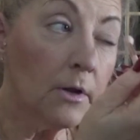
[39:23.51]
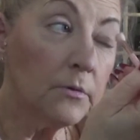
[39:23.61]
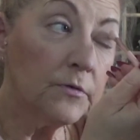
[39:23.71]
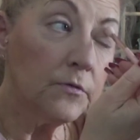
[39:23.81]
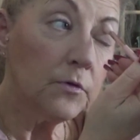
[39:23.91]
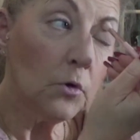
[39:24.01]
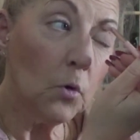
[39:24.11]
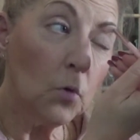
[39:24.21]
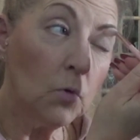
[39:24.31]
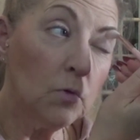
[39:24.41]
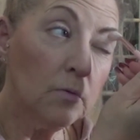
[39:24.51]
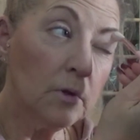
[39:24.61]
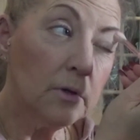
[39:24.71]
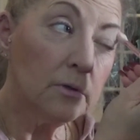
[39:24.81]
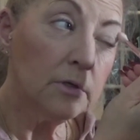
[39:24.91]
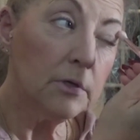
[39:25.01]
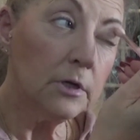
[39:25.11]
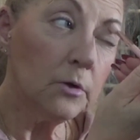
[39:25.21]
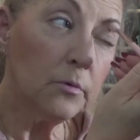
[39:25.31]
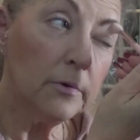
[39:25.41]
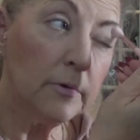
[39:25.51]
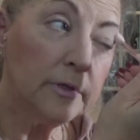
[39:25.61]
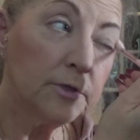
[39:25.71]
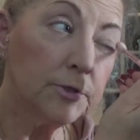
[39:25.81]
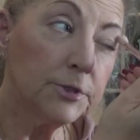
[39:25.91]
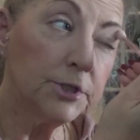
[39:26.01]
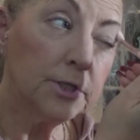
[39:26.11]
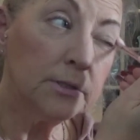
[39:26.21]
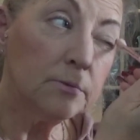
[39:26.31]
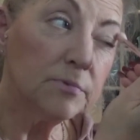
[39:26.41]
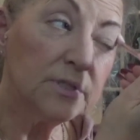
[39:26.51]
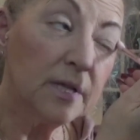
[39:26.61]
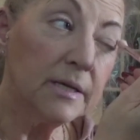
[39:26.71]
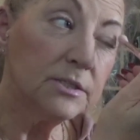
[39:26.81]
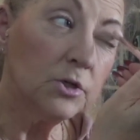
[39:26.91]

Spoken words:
I was told, you know, we researched it and it was like,